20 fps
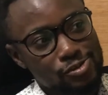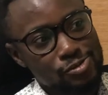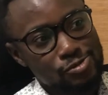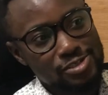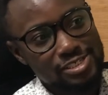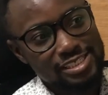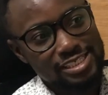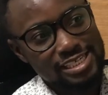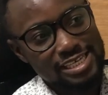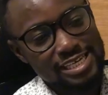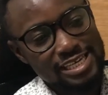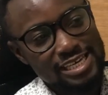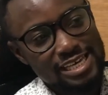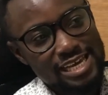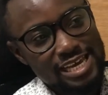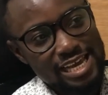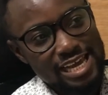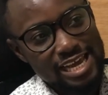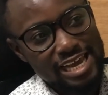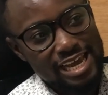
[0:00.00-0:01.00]
You see
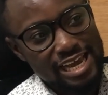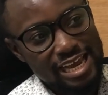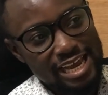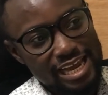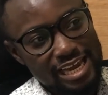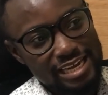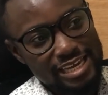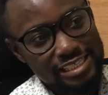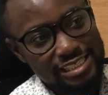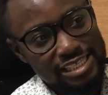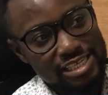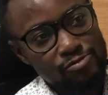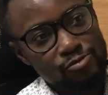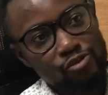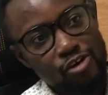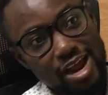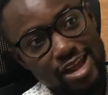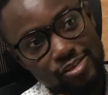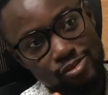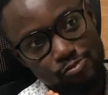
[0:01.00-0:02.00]
the team
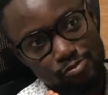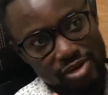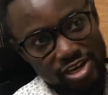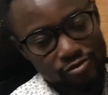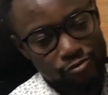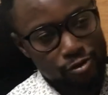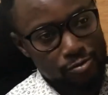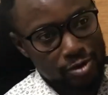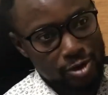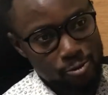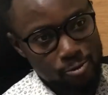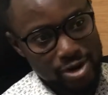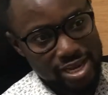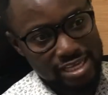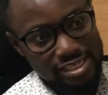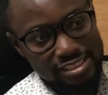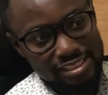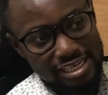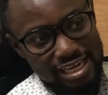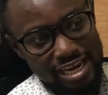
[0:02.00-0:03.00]
trying to play from the
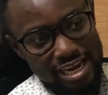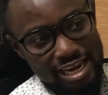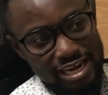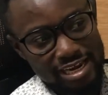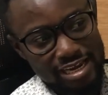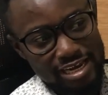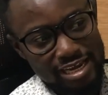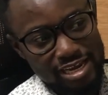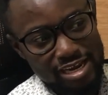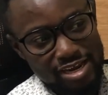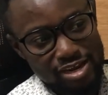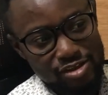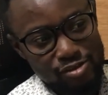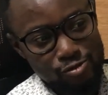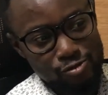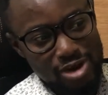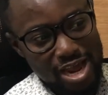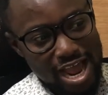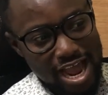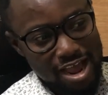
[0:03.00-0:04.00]
wings, and
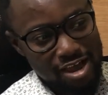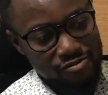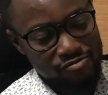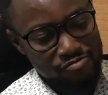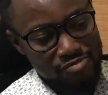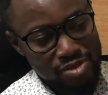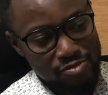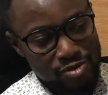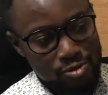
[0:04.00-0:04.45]
you would have maybe